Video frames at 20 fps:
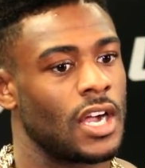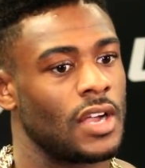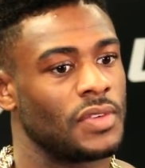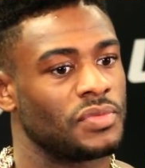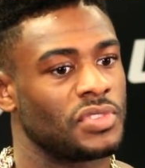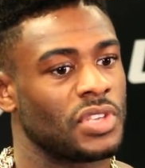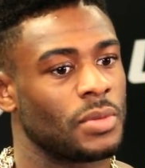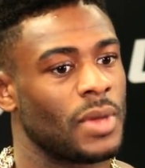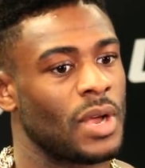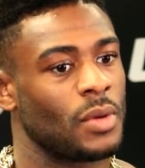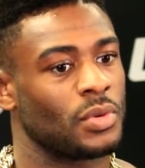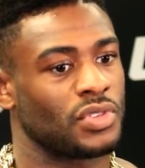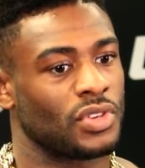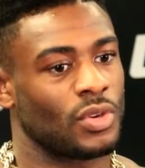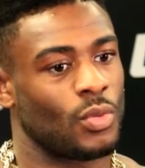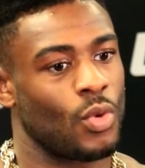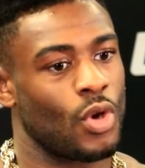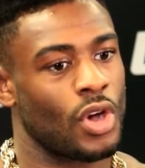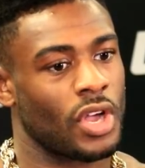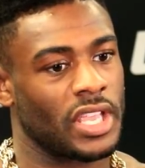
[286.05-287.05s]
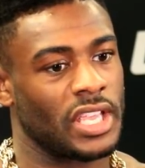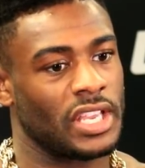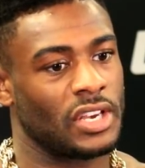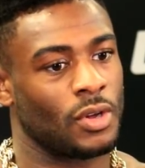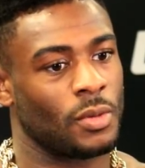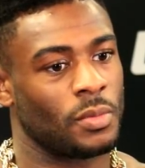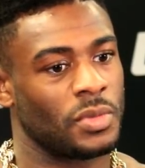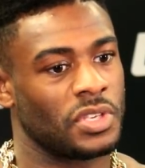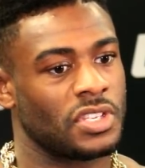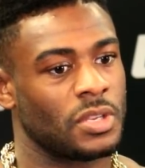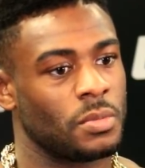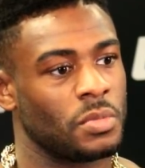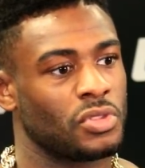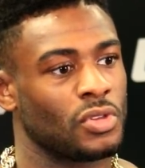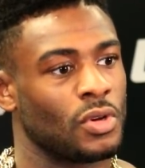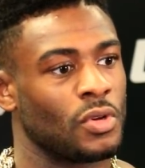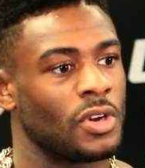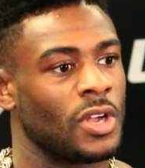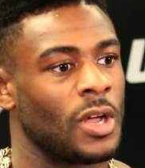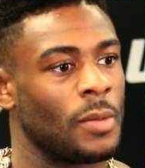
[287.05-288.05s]
somebody was going to walk in on me and see me
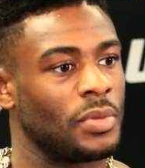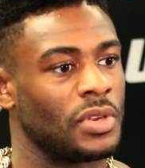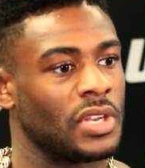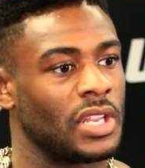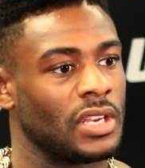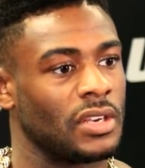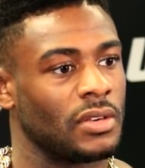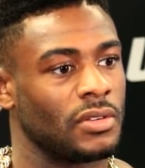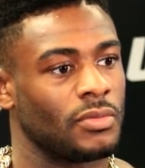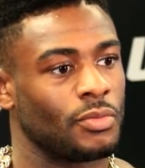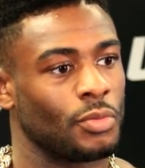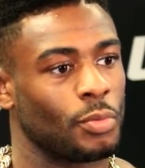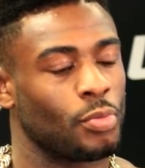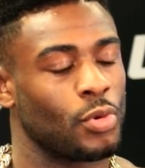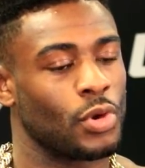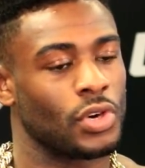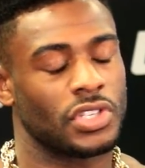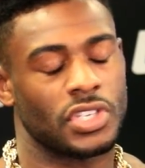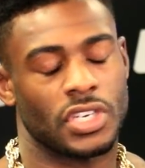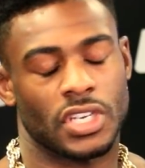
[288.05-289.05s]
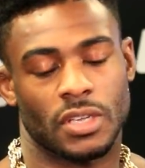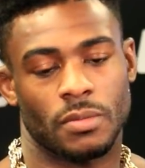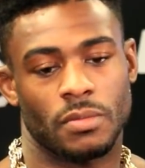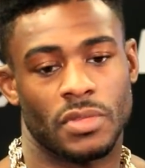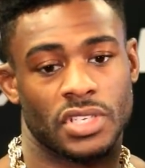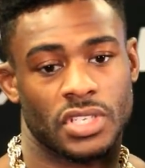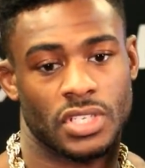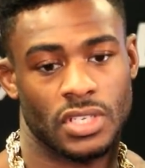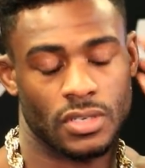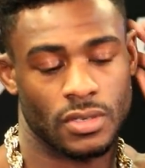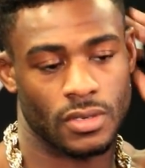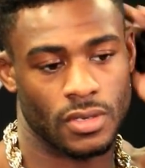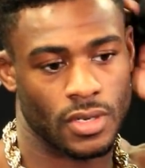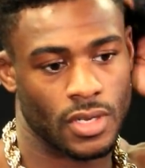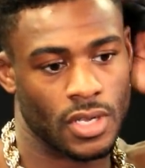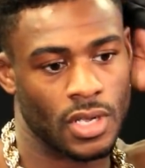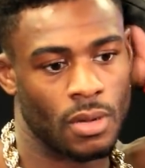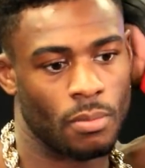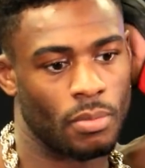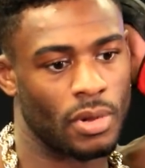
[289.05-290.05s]
throwing up and then report to the commission.
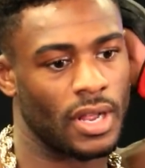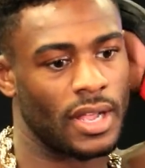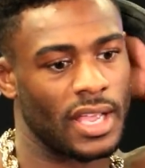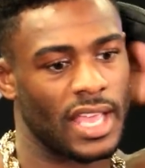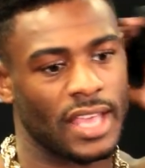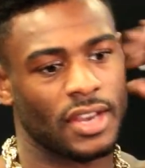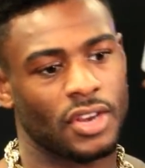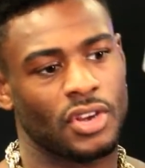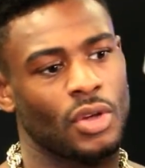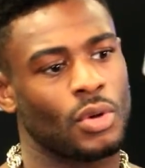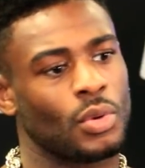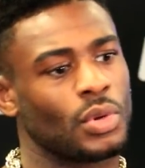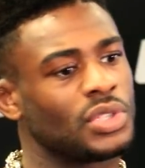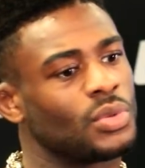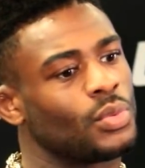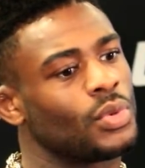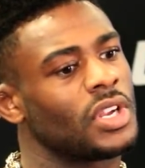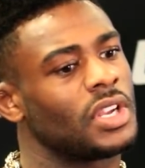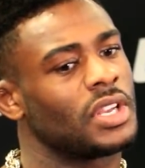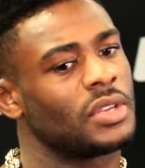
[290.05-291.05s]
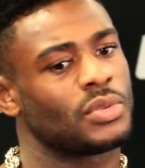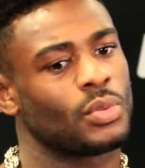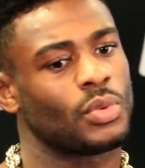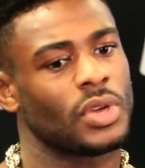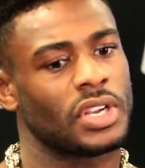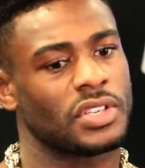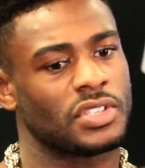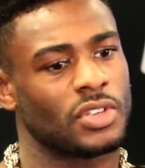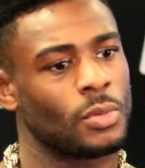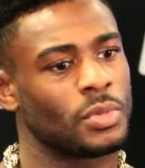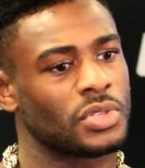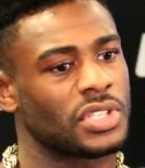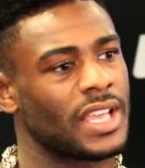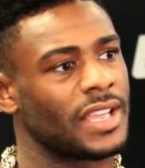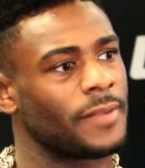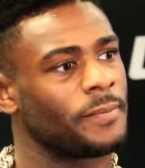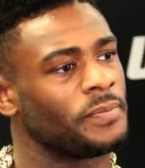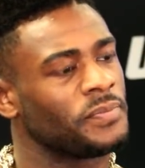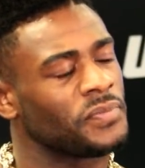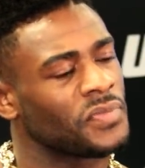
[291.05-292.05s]
But I don't know, it was weird. It was almost
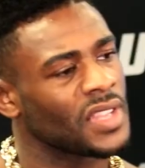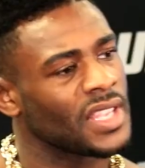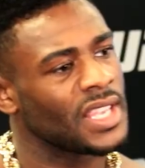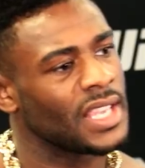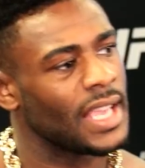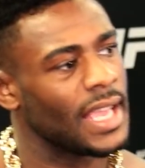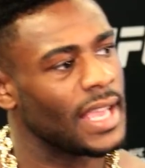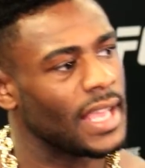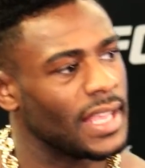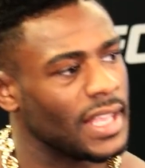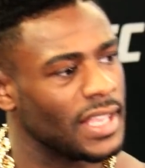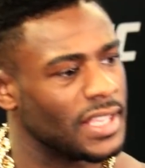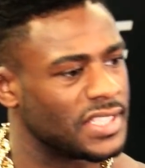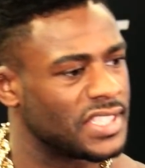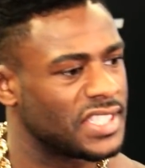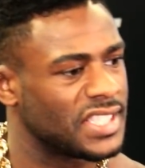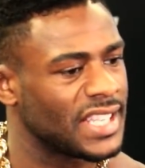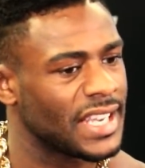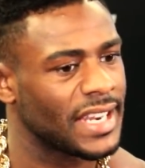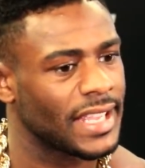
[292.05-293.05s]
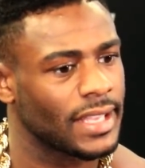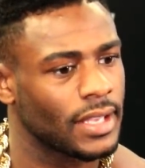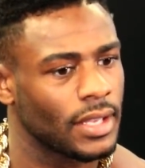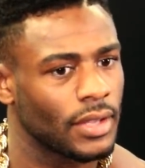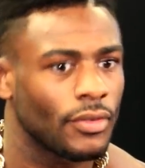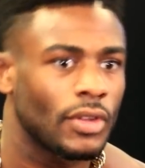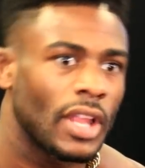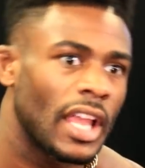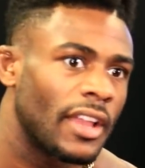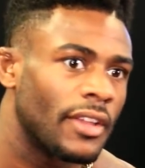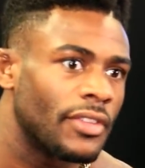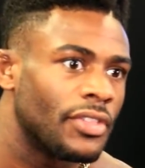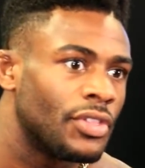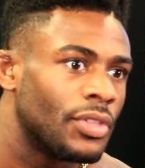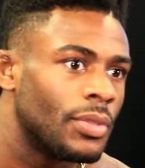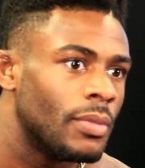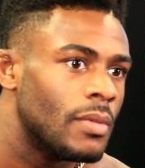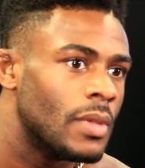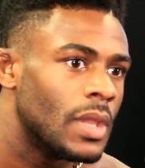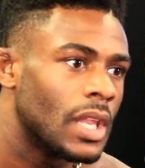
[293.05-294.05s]
like acidic, like
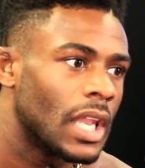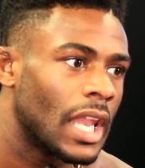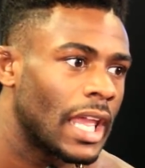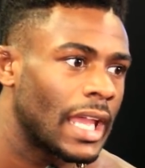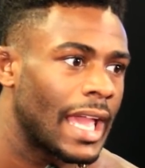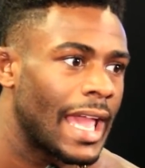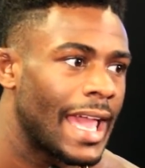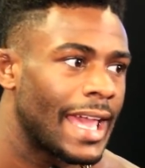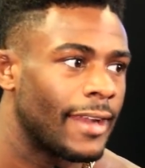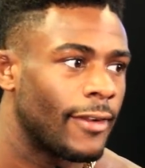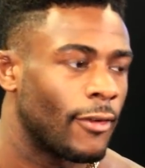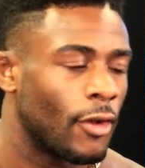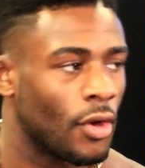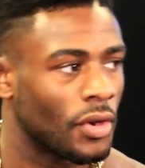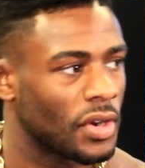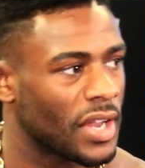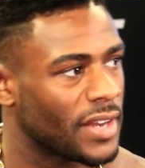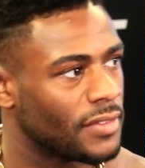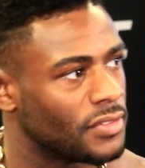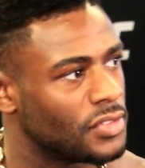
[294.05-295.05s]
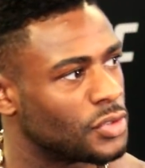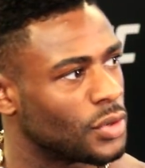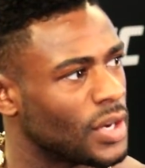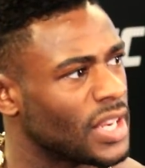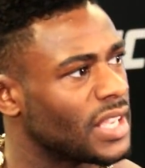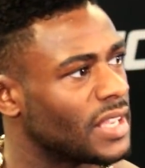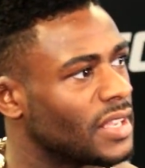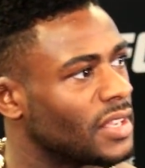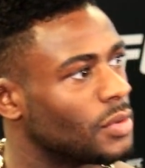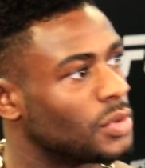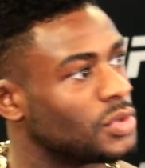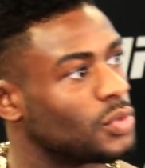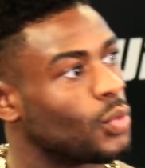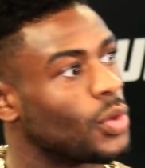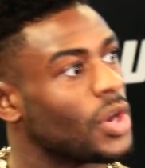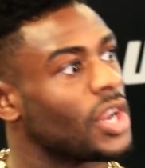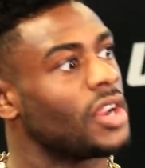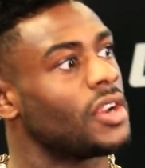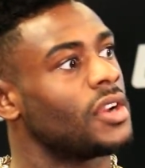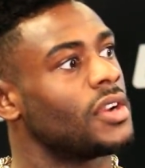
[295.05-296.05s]
I had a long night of drinking. It was
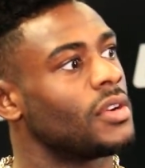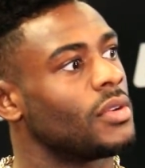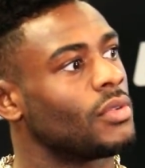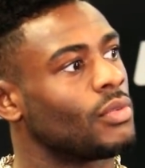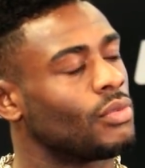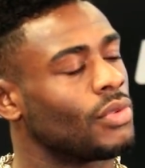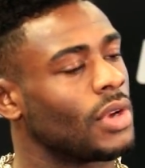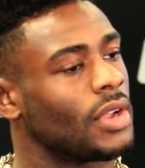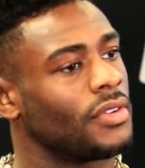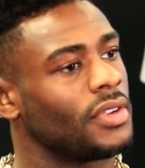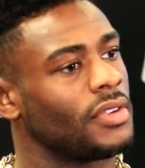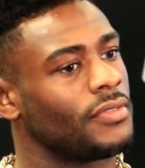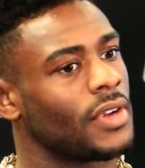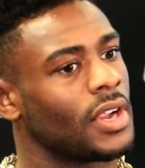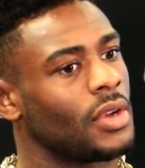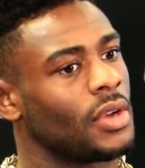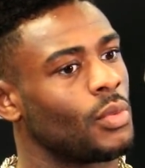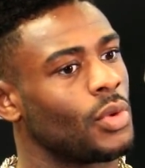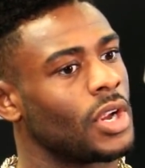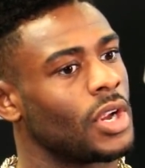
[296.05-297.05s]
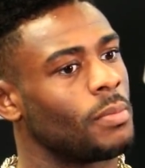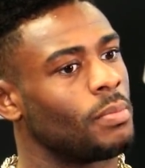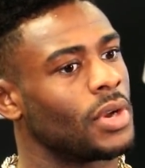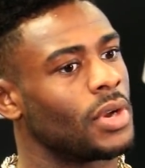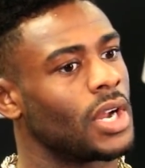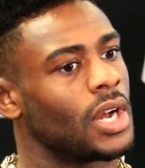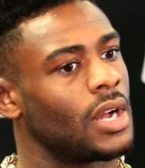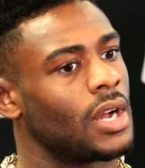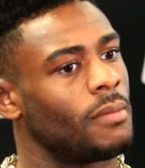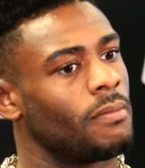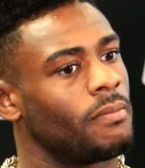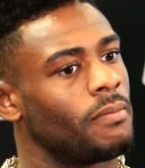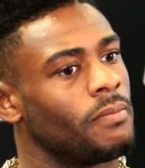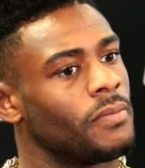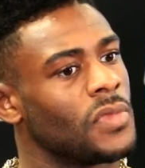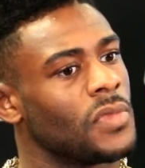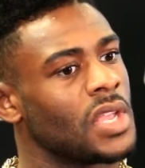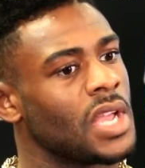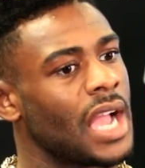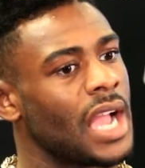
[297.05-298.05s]
weird, very, very weird. But I
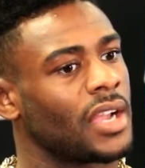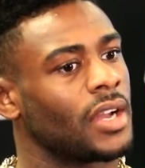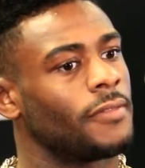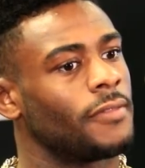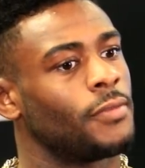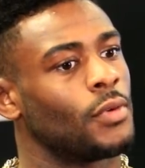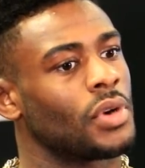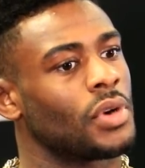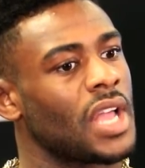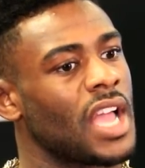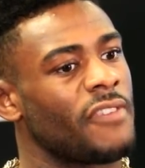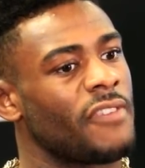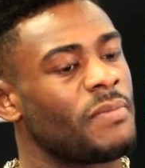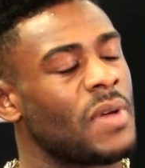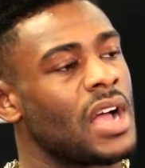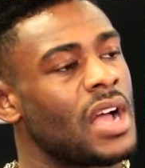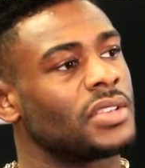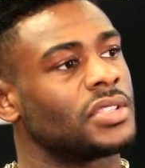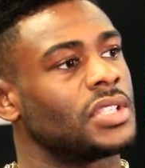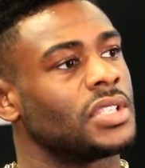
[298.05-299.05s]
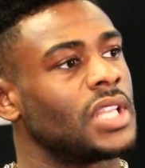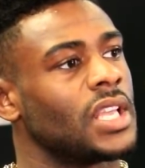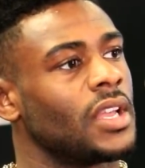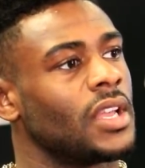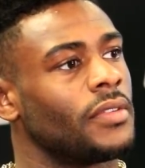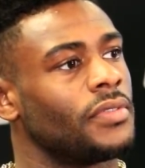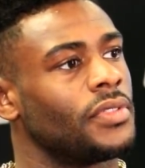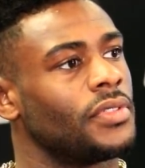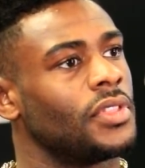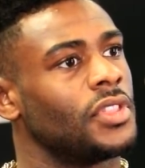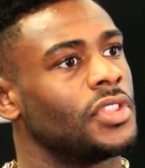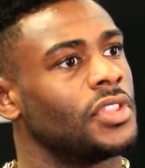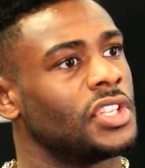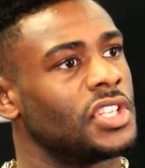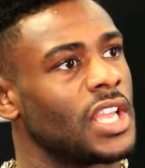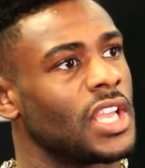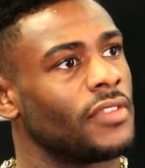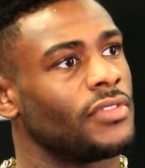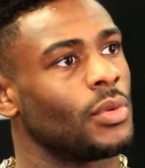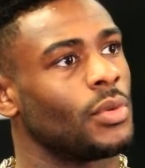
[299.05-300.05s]
cut 4.5 pounds the day
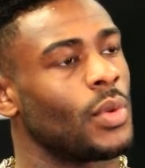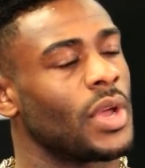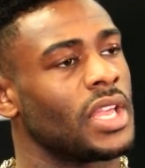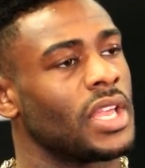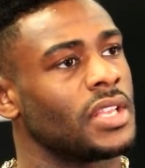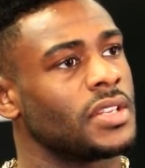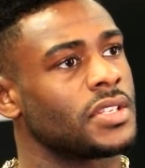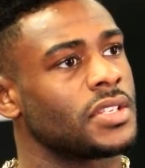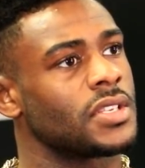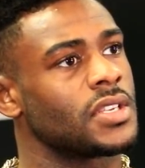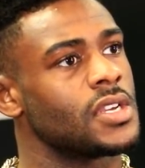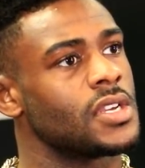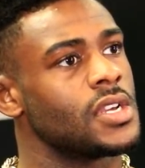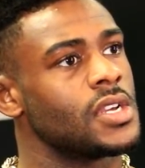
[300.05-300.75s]
of the weigh-ins.